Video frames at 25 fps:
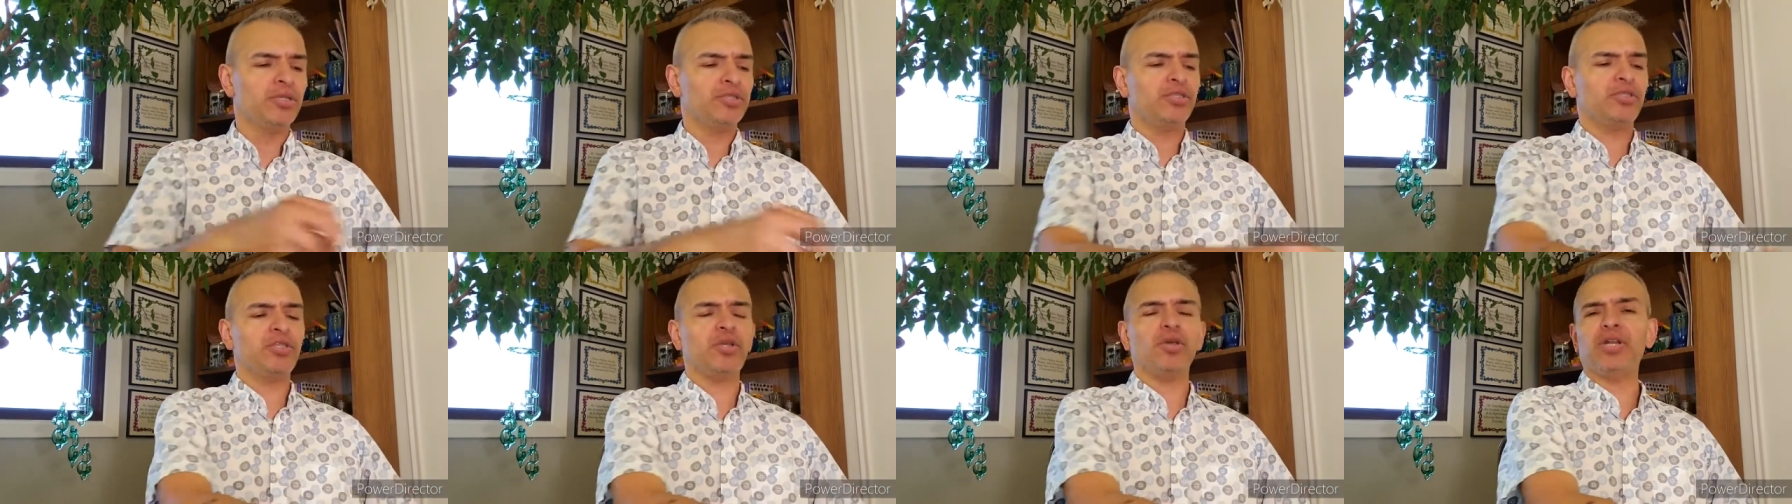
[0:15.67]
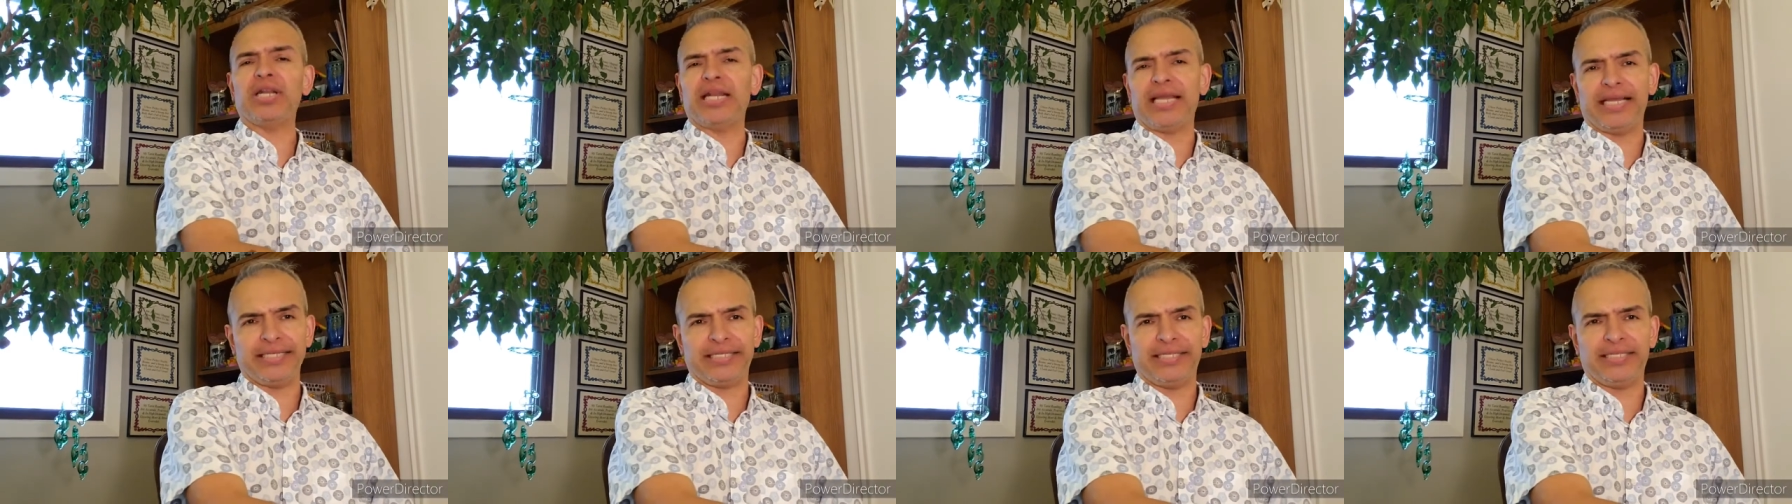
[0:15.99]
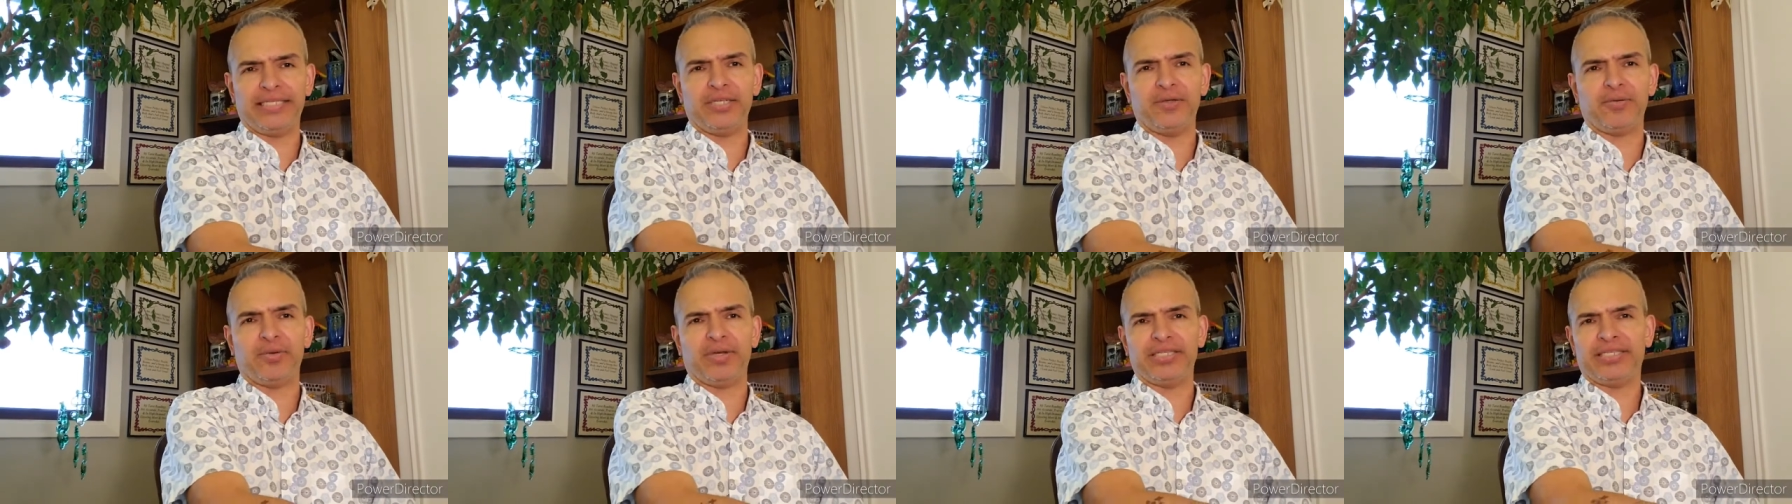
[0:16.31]
so
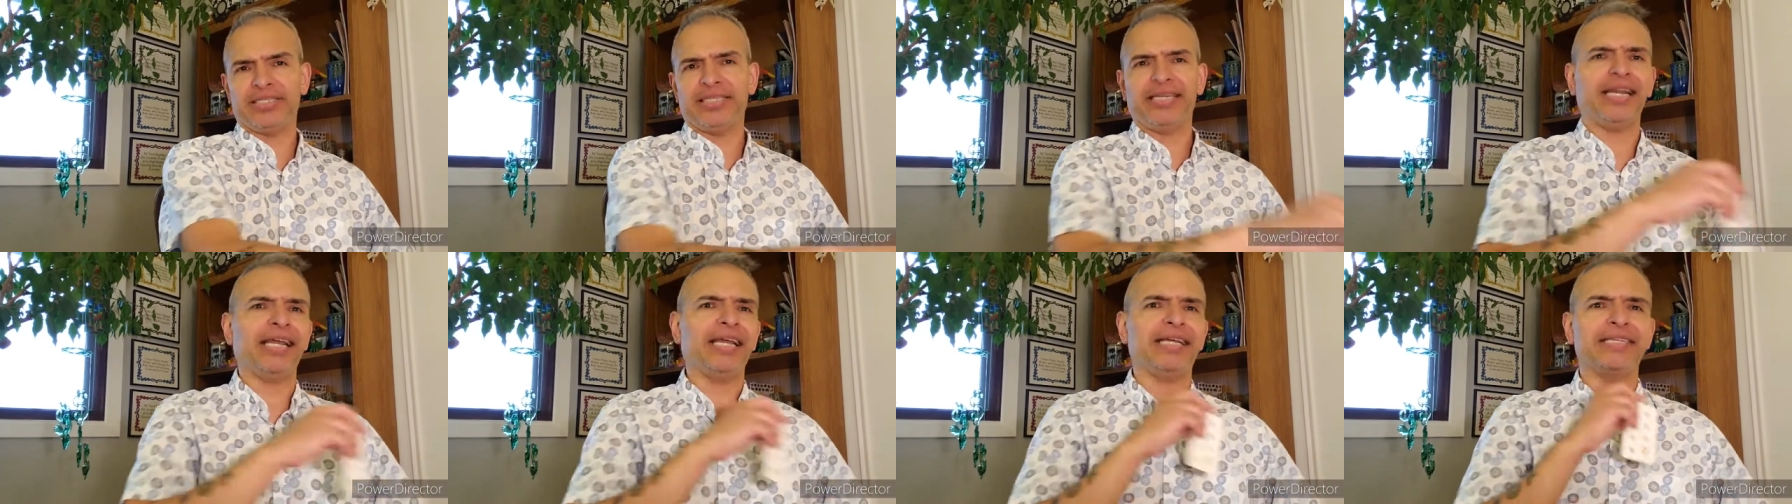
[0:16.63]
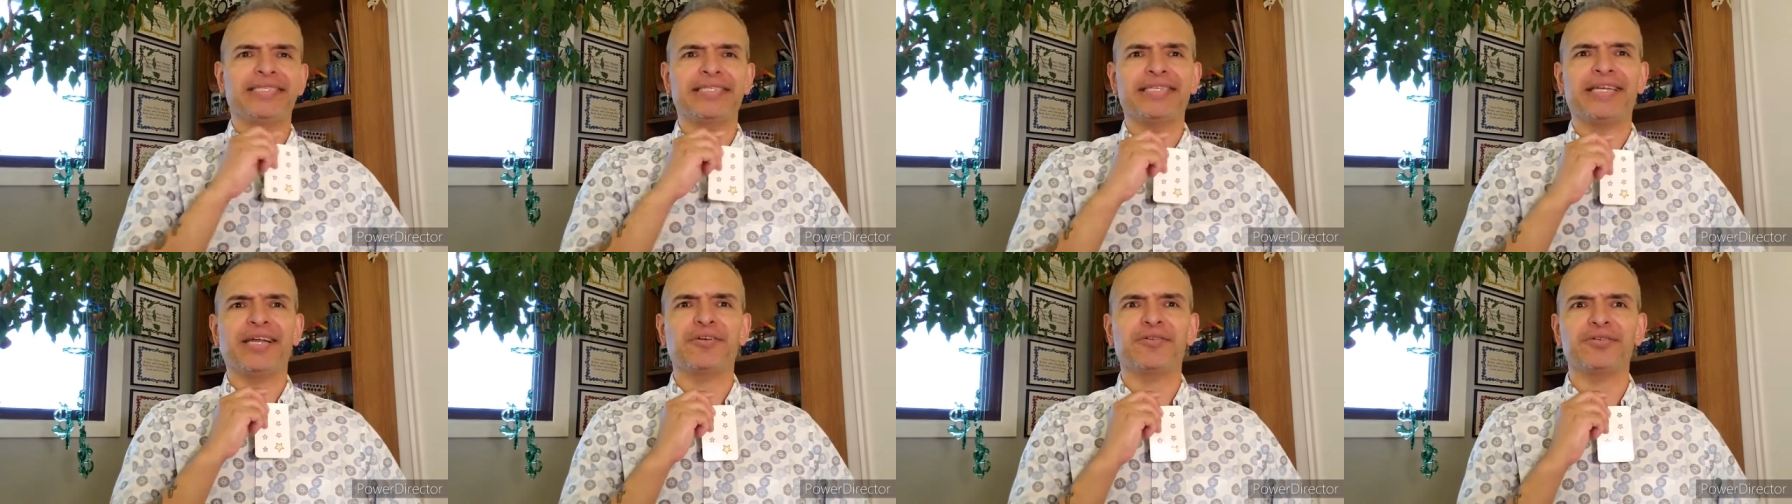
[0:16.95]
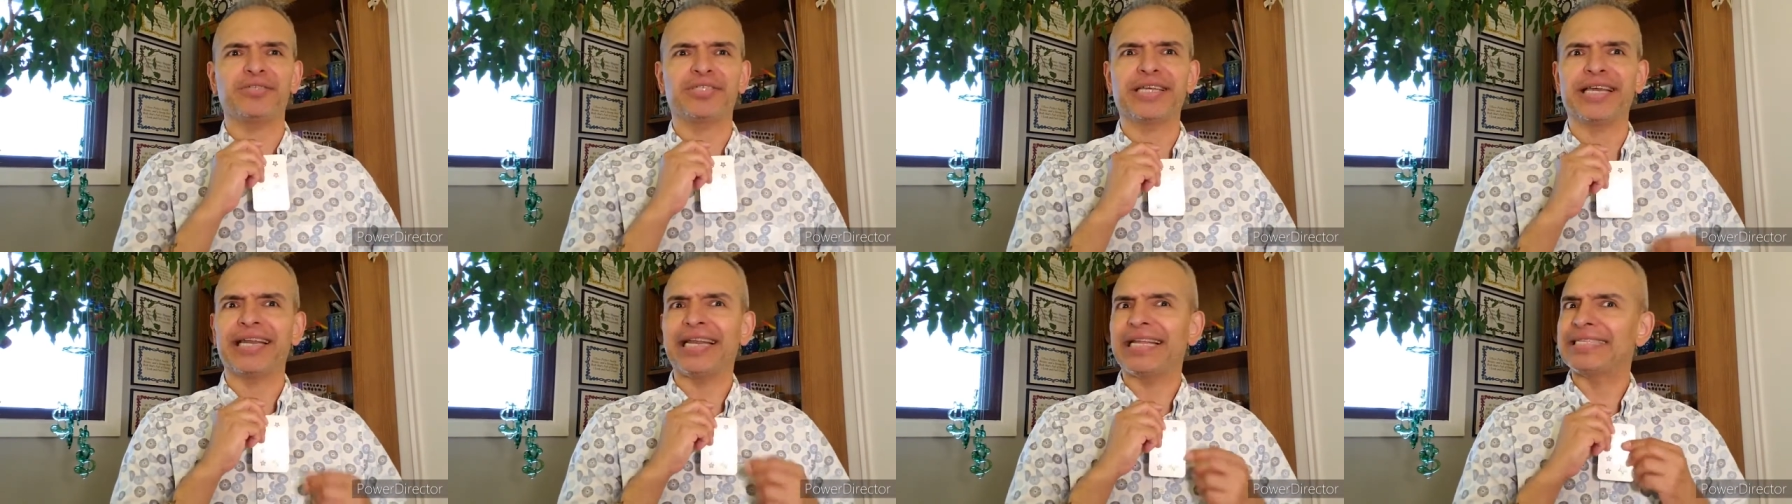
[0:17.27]
let's see what today's
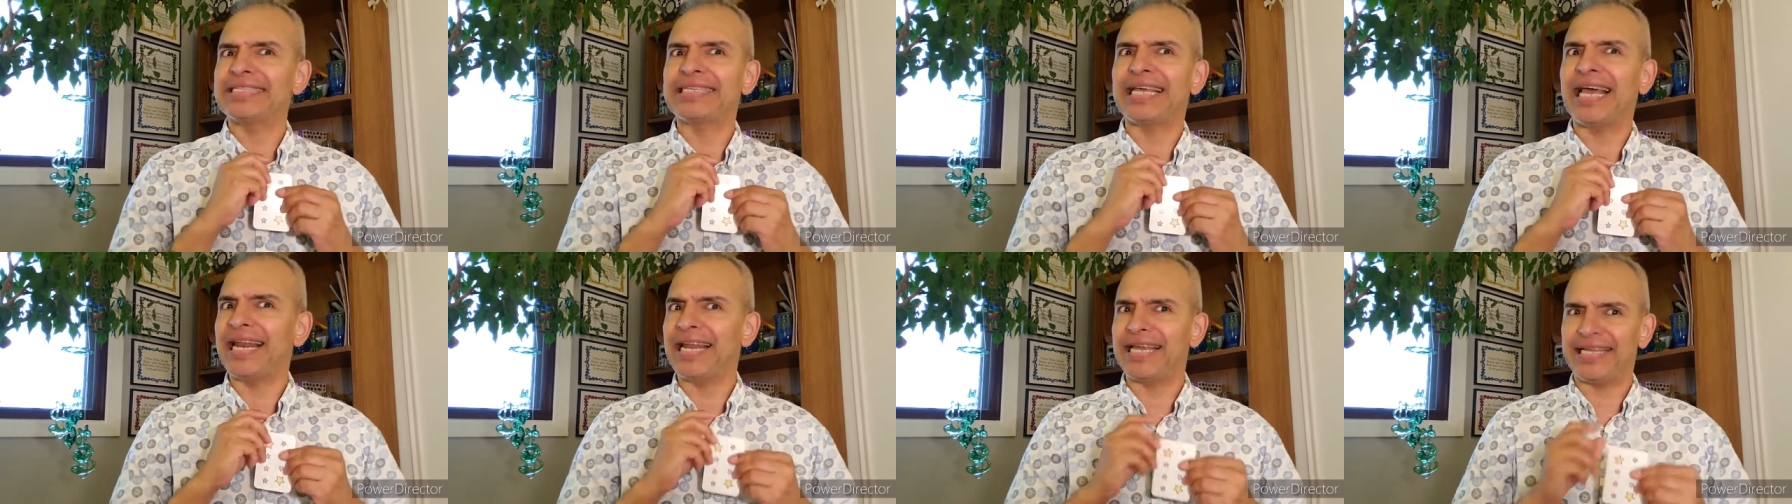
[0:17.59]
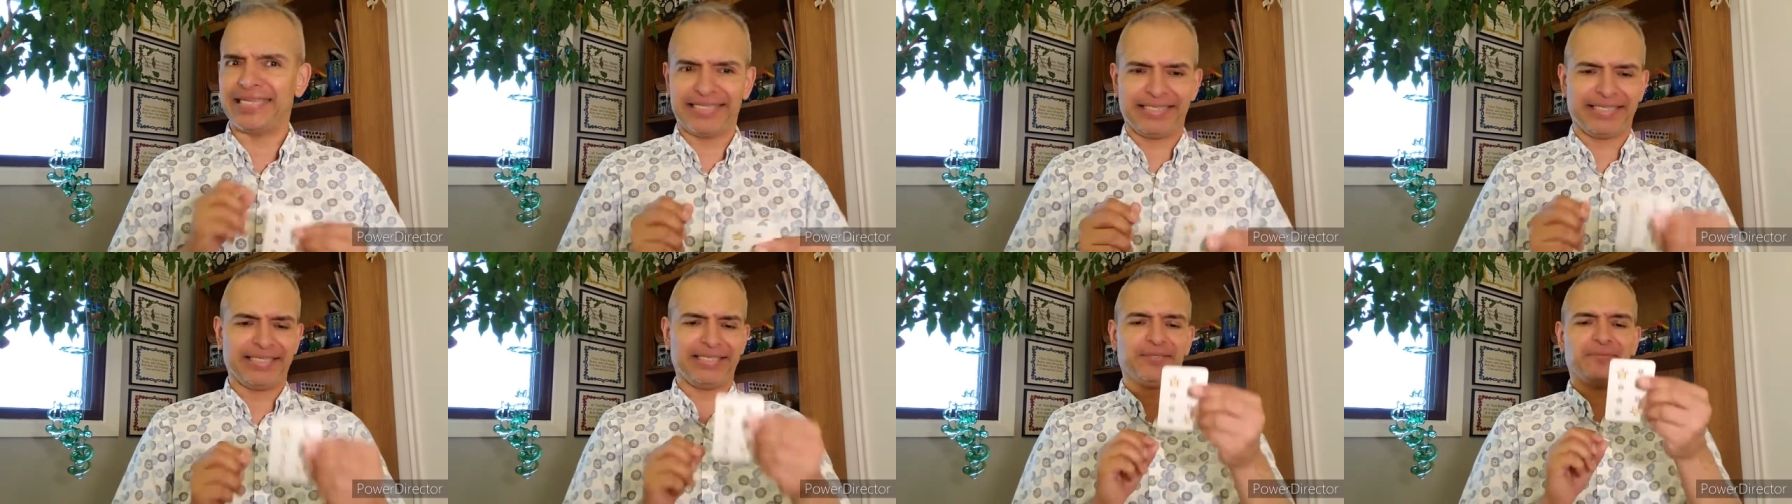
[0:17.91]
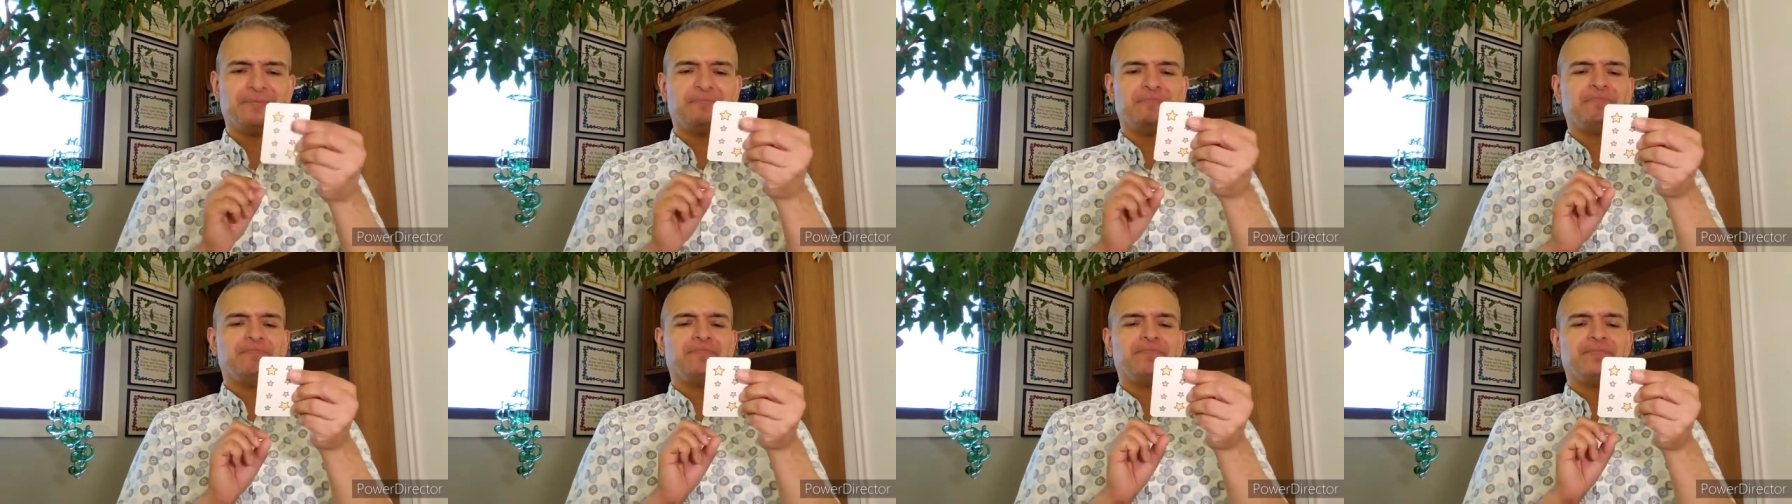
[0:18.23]
tarot is going to tell
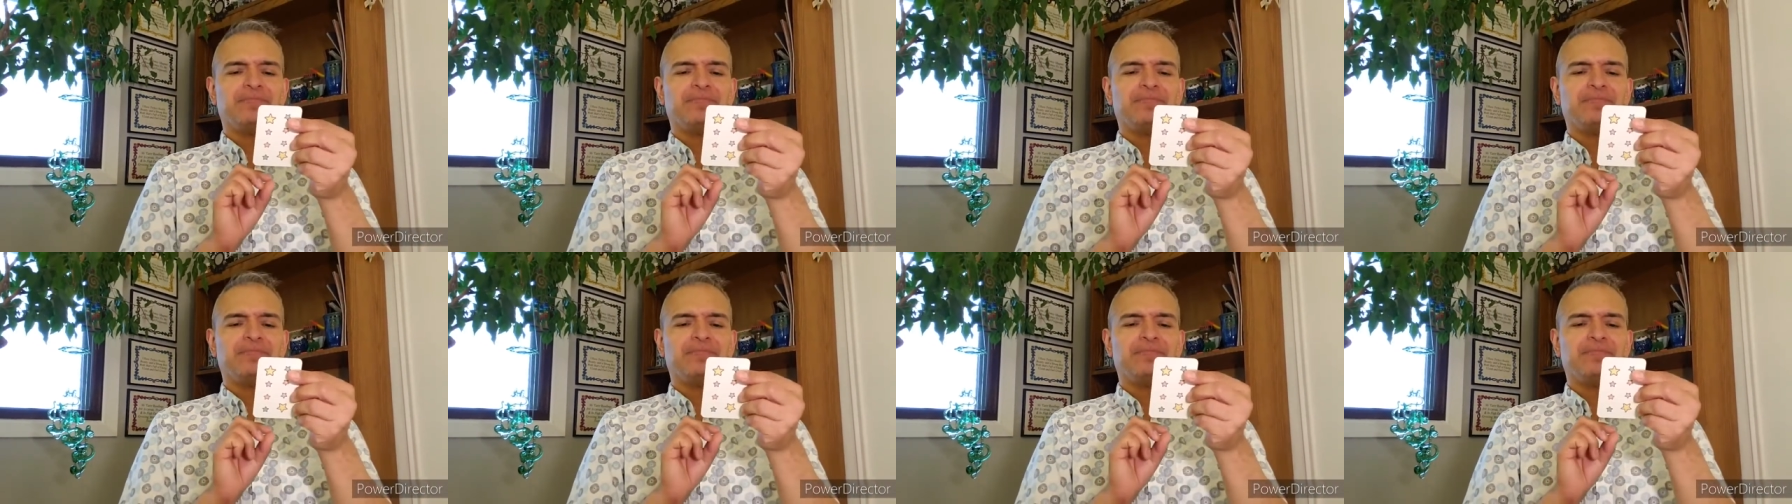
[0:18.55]
us.